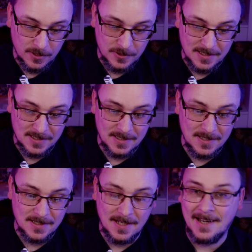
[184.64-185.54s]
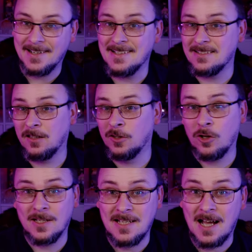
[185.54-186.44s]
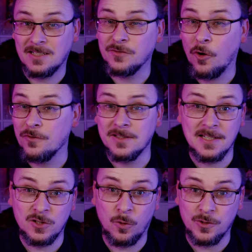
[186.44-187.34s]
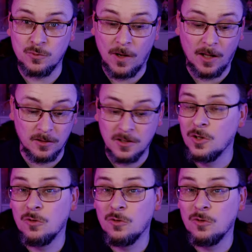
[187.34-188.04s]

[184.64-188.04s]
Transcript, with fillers: So you can see it is a lot less active on the Discord as well,